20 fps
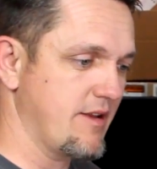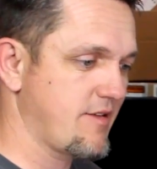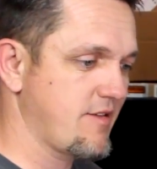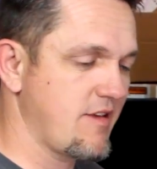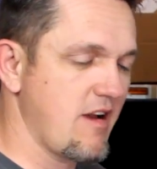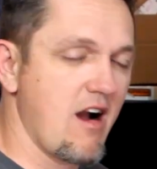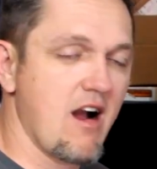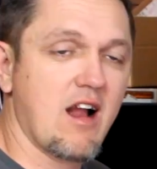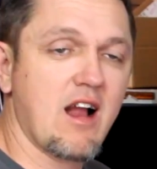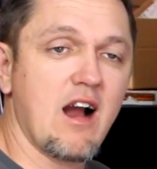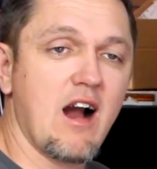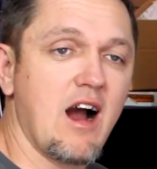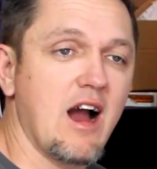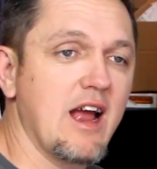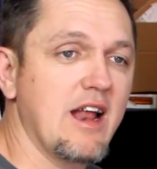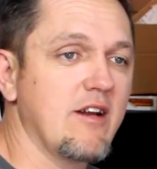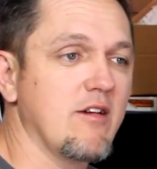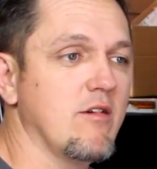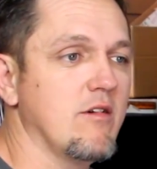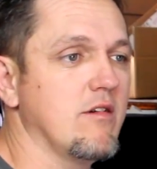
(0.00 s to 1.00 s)
stock
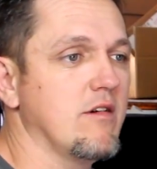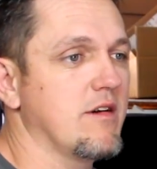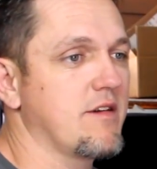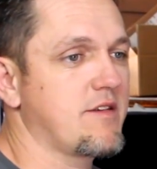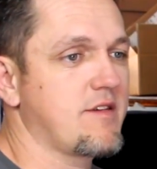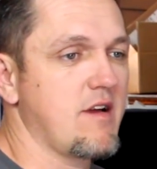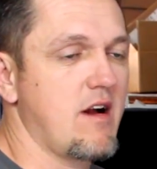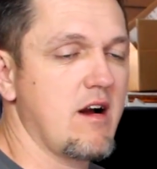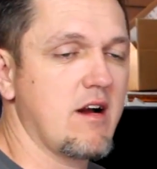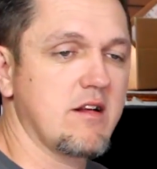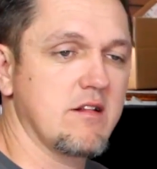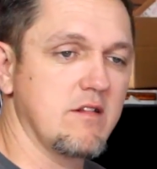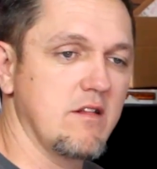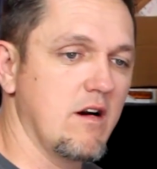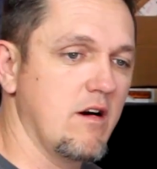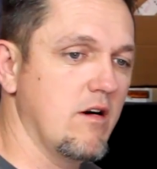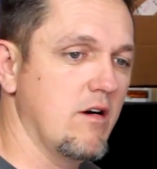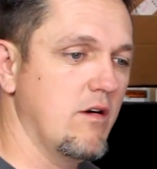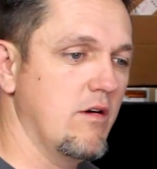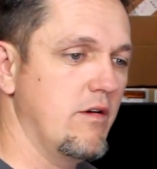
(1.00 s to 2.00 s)
idle, a stock
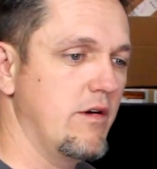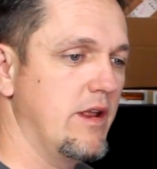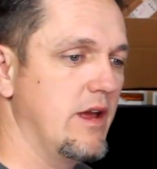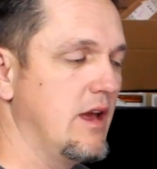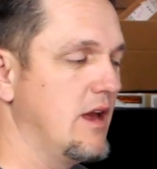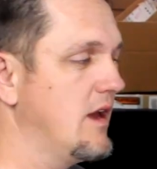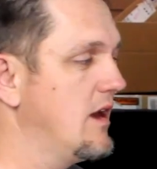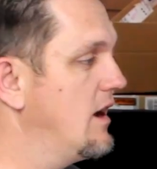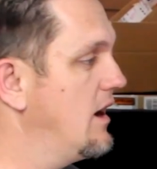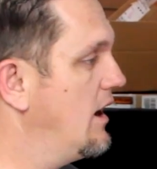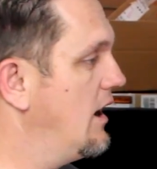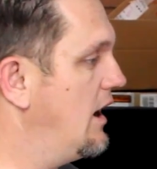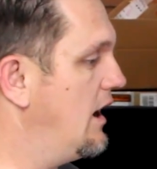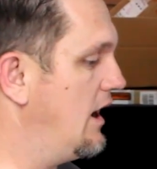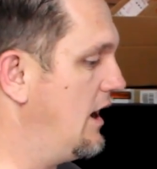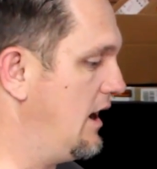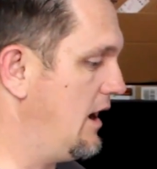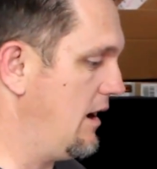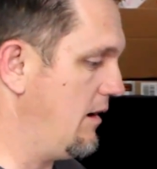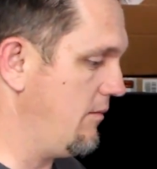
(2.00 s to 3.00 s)
load
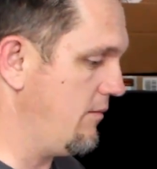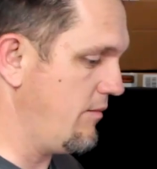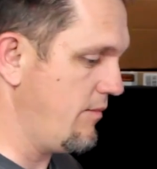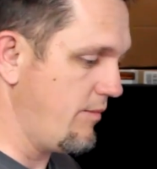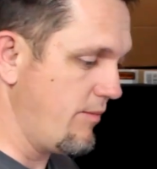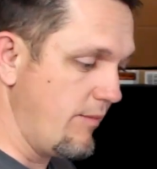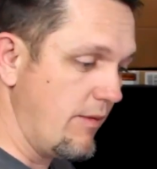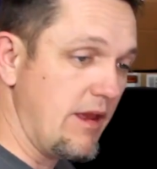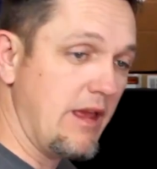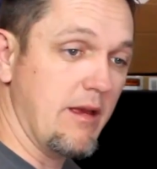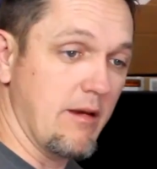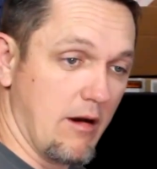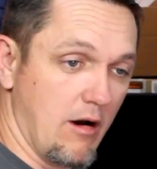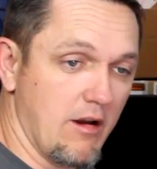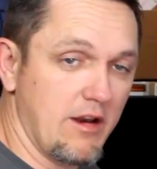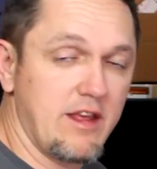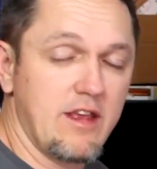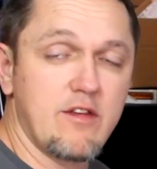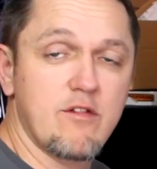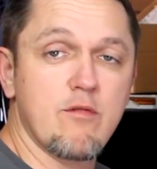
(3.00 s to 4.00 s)
on
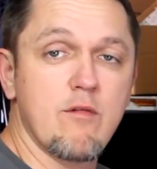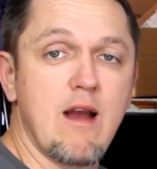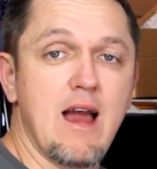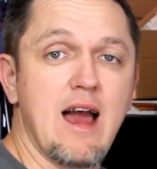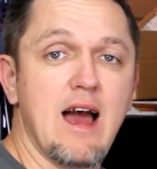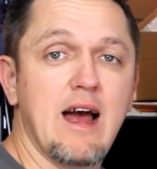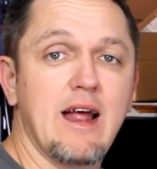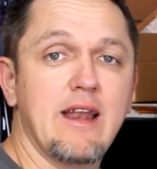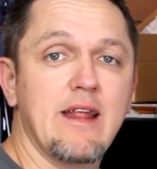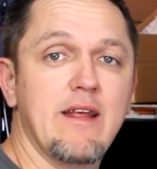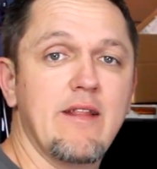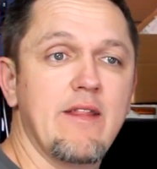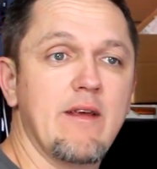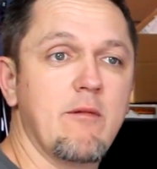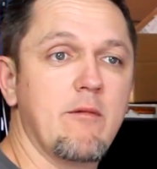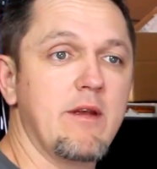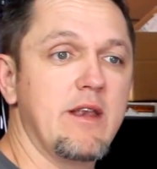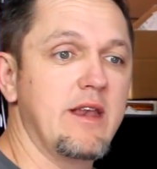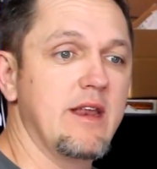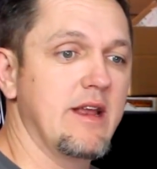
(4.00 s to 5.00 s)
each rad, and
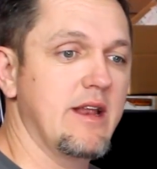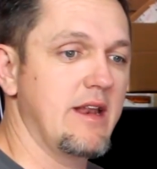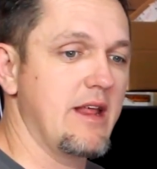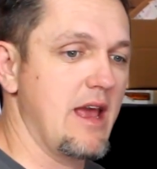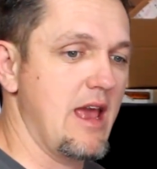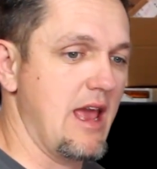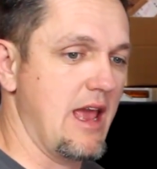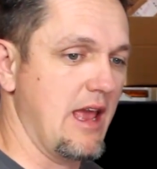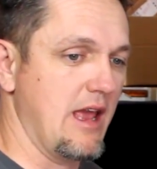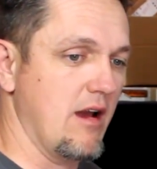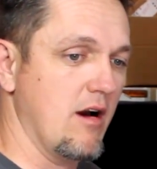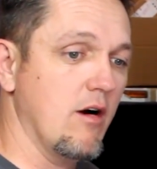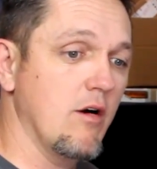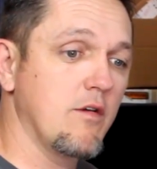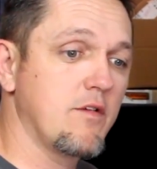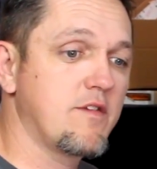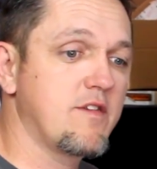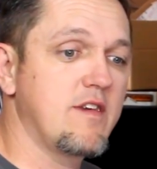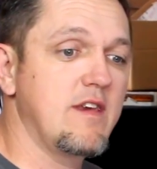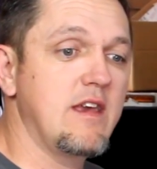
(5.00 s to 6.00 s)
then we did a
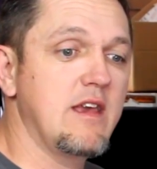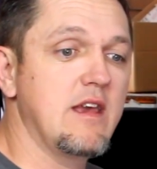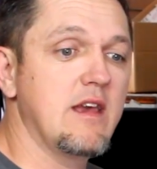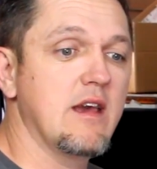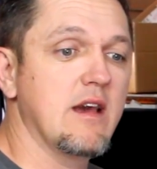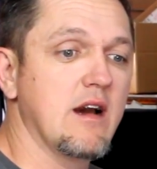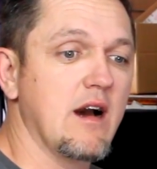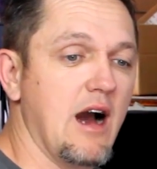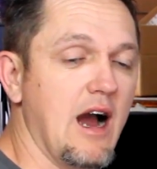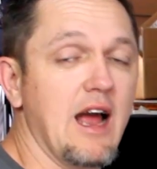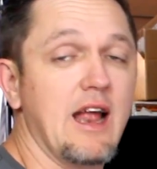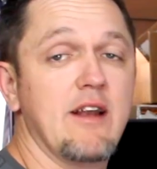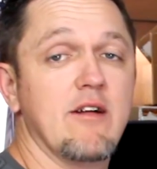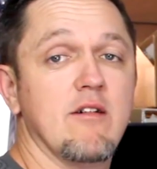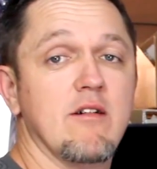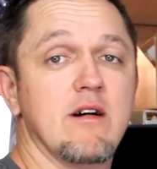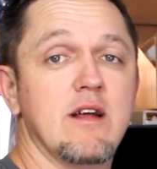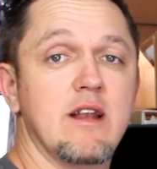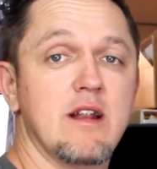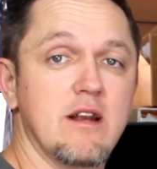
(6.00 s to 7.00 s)
OC
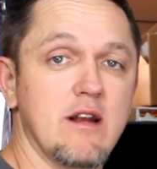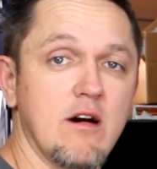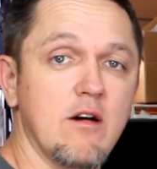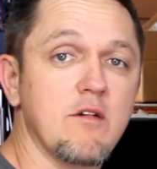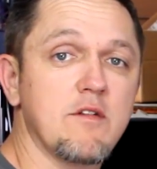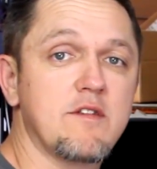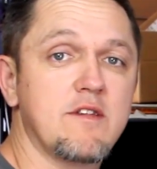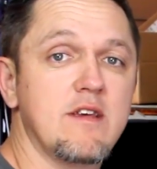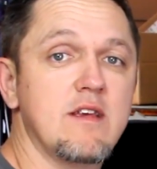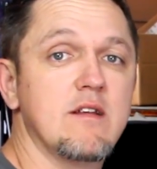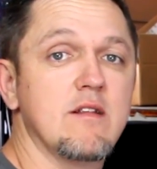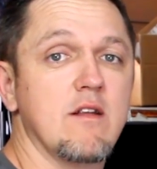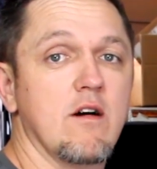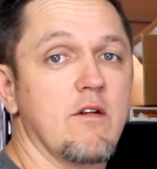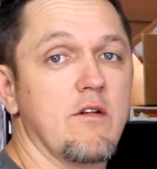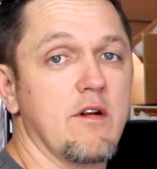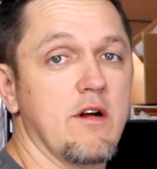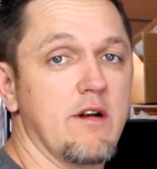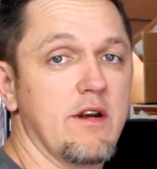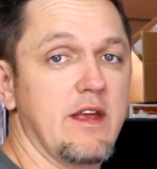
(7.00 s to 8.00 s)
idle and an OC
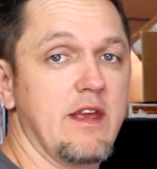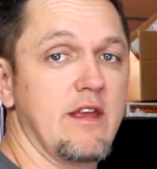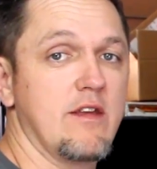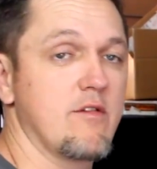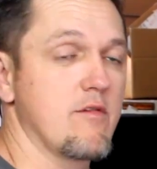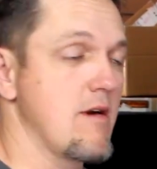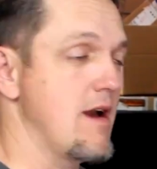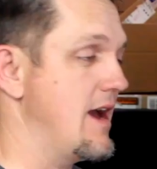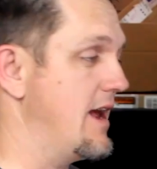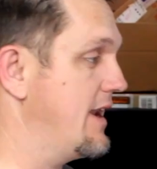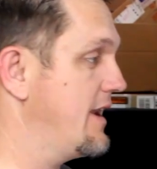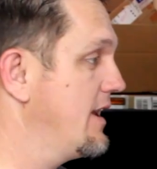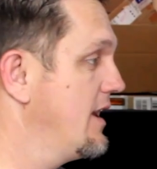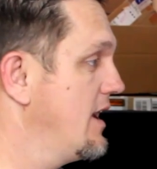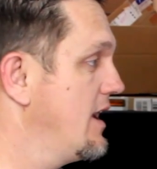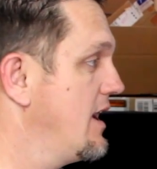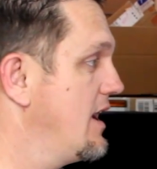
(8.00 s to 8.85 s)
load on each rad.